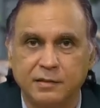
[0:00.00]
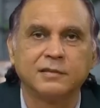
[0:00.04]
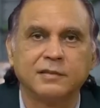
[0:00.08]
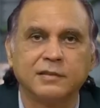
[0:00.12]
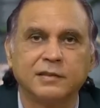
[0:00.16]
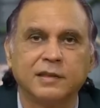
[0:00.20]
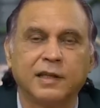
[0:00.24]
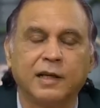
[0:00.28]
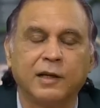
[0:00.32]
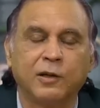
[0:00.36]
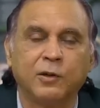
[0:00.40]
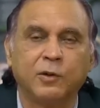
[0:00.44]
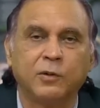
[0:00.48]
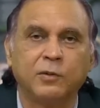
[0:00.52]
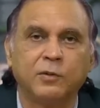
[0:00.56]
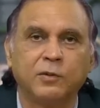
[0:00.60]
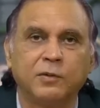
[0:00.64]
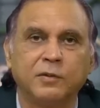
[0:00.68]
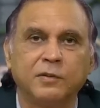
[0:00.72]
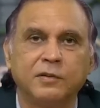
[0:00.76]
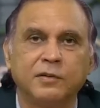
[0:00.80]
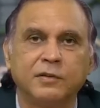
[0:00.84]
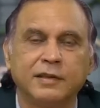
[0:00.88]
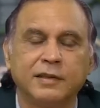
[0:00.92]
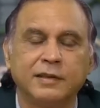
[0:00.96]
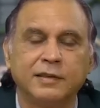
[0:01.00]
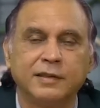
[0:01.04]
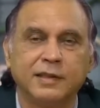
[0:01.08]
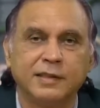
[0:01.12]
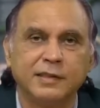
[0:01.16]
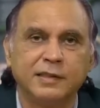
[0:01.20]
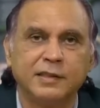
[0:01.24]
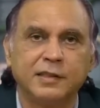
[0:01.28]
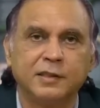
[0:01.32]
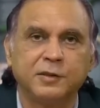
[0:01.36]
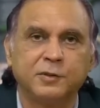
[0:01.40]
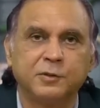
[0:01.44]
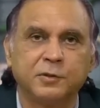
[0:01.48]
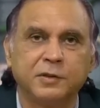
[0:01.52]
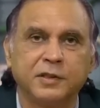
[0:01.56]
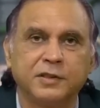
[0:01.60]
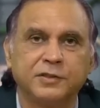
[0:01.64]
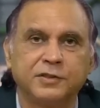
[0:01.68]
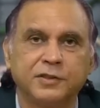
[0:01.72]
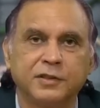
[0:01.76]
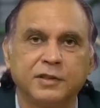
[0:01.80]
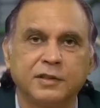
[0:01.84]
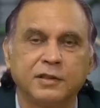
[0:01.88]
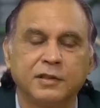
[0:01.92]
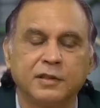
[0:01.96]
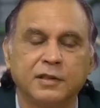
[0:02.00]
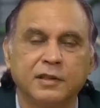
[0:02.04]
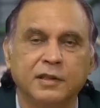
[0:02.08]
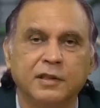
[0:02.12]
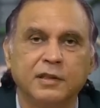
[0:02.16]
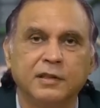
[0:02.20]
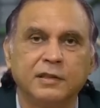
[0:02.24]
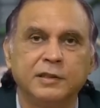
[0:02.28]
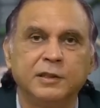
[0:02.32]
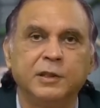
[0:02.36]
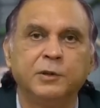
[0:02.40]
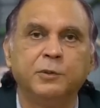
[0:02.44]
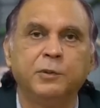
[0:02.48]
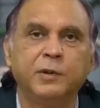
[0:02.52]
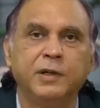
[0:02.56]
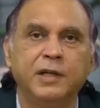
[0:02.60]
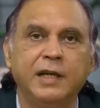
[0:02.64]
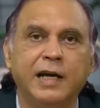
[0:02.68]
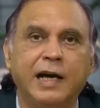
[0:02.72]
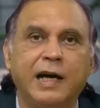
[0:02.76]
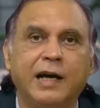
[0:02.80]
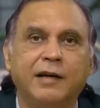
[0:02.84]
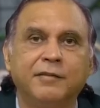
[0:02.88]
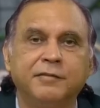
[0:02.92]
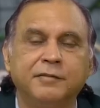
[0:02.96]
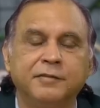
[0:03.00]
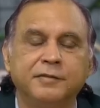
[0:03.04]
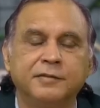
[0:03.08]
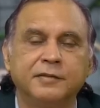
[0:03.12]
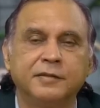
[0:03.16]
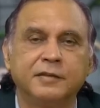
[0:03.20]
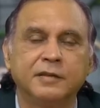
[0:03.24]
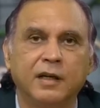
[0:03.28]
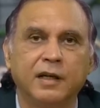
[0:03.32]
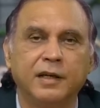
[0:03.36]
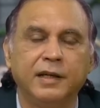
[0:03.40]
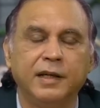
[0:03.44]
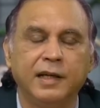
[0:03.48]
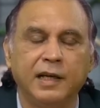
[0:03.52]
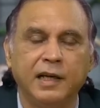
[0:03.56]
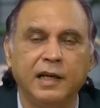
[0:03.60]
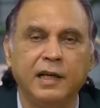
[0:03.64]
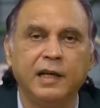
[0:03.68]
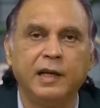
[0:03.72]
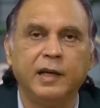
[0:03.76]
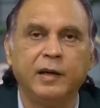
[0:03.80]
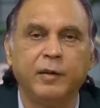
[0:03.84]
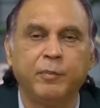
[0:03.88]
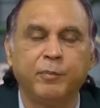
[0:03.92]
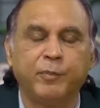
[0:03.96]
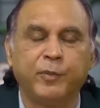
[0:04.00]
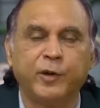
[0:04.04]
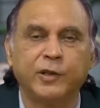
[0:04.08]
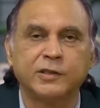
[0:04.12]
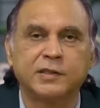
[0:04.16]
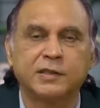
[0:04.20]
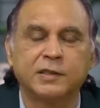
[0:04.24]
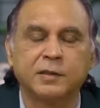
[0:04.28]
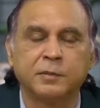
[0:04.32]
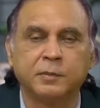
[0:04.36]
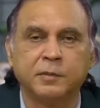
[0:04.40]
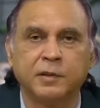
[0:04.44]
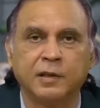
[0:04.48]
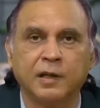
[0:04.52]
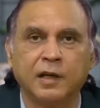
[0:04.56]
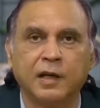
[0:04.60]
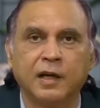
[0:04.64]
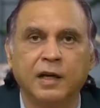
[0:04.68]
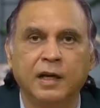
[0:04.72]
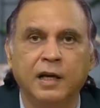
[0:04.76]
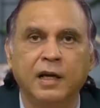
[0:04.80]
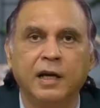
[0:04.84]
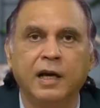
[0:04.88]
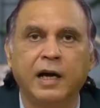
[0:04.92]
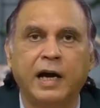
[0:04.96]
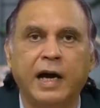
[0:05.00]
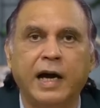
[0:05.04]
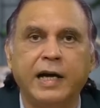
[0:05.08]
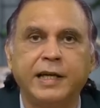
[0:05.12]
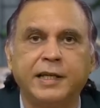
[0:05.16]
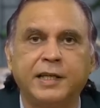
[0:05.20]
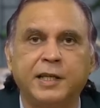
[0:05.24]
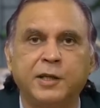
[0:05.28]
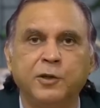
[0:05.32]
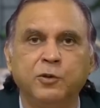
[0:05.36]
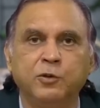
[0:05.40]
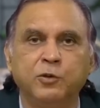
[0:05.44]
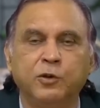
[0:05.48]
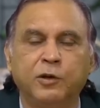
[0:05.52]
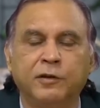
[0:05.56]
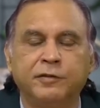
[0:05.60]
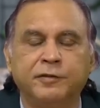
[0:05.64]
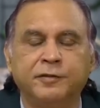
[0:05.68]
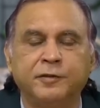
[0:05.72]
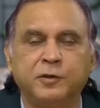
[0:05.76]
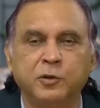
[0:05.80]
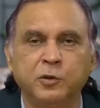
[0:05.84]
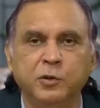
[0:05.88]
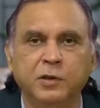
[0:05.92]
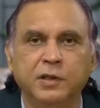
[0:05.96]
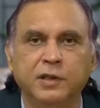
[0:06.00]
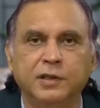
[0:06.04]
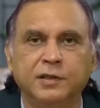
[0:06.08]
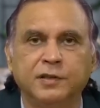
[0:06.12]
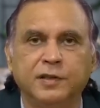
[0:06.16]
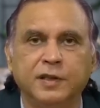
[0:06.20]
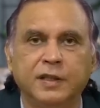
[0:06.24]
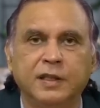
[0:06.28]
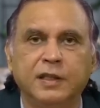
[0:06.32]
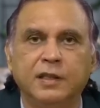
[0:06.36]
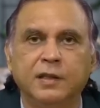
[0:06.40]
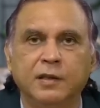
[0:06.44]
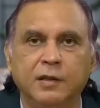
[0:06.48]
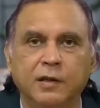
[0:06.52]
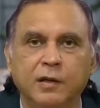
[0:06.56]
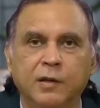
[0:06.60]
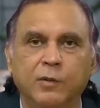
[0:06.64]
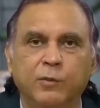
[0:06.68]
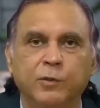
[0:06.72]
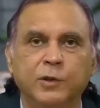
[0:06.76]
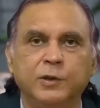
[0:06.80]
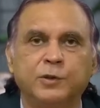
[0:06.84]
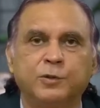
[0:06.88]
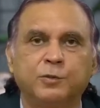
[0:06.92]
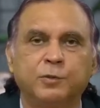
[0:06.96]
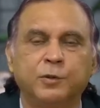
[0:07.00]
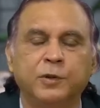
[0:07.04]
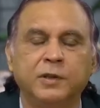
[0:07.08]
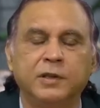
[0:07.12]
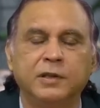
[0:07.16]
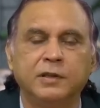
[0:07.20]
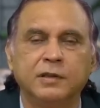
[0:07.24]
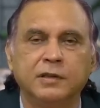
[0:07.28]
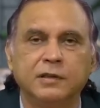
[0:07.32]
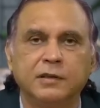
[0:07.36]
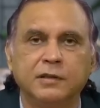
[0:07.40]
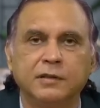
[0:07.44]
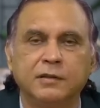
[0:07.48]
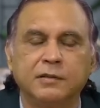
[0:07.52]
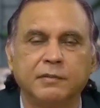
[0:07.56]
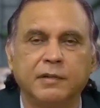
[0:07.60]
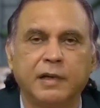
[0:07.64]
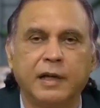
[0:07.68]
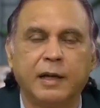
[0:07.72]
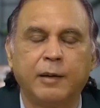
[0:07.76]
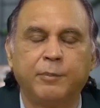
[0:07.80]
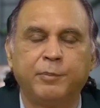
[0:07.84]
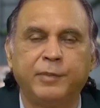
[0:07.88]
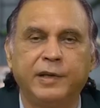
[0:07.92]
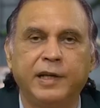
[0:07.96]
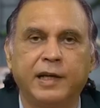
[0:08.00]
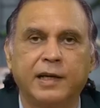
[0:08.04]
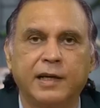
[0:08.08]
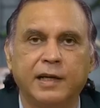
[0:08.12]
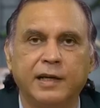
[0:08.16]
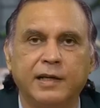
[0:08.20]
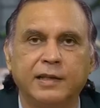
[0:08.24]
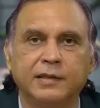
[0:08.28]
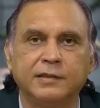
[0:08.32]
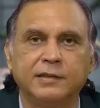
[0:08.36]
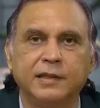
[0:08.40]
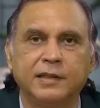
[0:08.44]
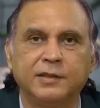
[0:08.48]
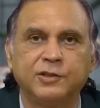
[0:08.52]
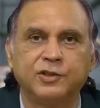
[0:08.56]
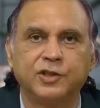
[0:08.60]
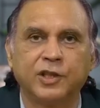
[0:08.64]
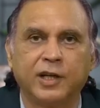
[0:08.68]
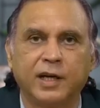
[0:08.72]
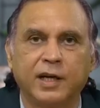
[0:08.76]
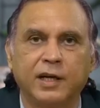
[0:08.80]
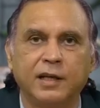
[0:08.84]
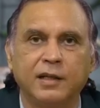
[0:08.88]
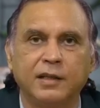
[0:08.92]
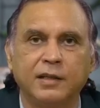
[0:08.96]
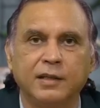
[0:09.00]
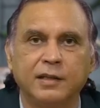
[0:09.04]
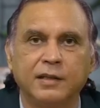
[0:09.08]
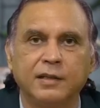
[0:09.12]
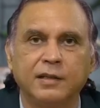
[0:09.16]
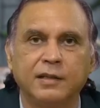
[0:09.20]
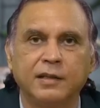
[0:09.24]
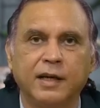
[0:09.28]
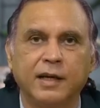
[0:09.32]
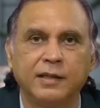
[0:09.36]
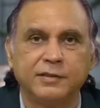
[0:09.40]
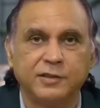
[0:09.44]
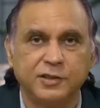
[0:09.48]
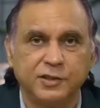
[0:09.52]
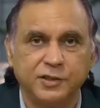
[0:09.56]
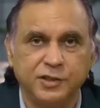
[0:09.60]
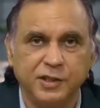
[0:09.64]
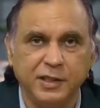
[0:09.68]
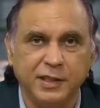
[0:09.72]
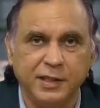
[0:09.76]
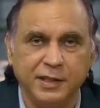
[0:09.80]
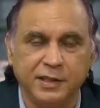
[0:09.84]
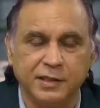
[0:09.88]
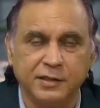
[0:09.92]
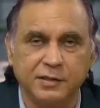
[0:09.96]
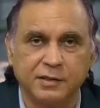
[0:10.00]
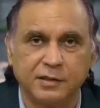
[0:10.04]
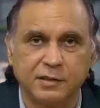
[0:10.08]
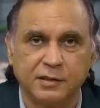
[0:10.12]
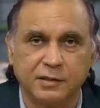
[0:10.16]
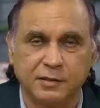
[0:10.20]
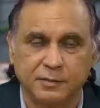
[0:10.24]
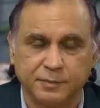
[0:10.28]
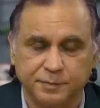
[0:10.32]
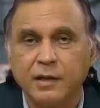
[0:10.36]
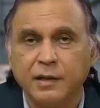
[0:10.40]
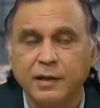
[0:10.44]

Now, in this situation, you would have a nearly impossible IQ of 200, which would help declare that child as a genius.